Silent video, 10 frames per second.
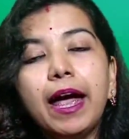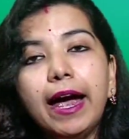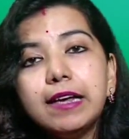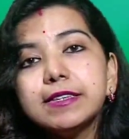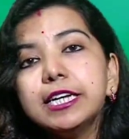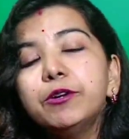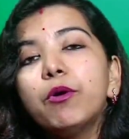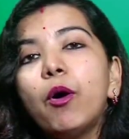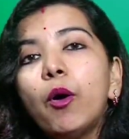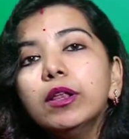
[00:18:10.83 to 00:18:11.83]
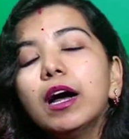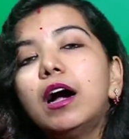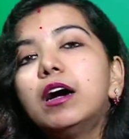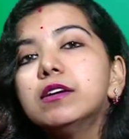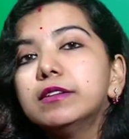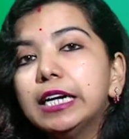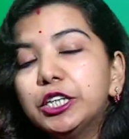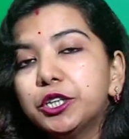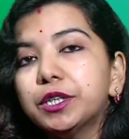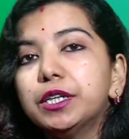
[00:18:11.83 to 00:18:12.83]
As you all are
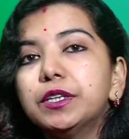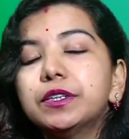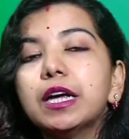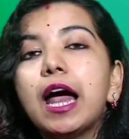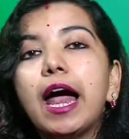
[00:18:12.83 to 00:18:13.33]
teachers,